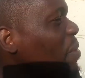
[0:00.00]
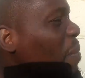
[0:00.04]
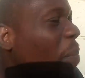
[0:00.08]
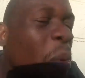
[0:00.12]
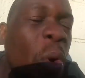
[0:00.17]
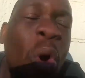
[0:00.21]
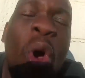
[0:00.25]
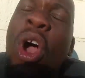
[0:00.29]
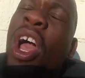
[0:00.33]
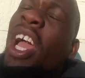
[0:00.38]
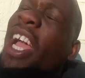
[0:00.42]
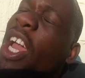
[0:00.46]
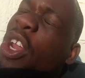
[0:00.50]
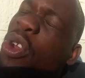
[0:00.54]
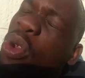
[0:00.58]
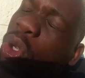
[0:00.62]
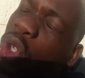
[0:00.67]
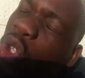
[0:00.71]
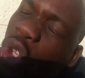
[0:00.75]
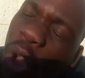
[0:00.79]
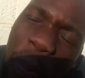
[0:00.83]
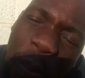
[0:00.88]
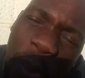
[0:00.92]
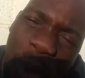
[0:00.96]
people. Can you
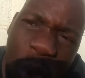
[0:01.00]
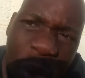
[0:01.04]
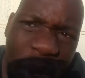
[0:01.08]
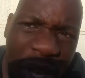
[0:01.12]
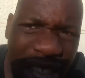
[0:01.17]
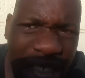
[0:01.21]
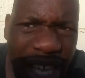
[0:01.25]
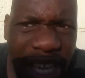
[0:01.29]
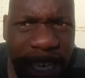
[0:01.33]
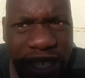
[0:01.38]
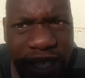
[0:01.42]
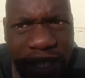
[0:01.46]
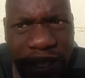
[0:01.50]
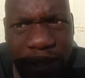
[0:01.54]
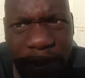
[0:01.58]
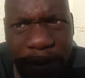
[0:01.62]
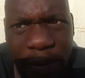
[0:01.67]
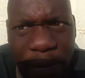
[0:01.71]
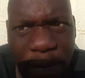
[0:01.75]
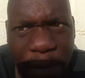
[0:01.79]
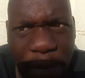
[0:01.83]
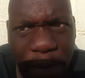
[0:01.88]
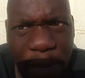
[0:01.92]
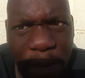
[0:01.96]
stop doing that?
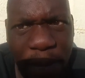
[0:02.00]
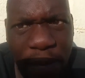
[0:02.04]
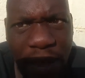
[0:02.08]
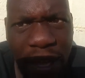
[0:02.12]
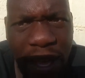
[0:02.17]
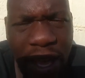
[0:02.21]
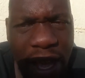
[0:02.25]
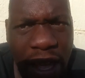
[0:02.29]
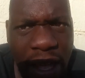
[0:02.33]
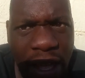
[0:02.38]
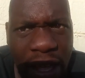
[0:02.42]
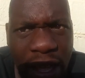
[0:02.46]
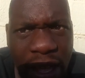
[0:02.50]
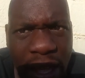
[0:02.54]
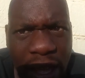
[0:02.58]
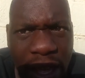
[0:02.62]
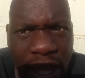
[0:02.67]
Eh?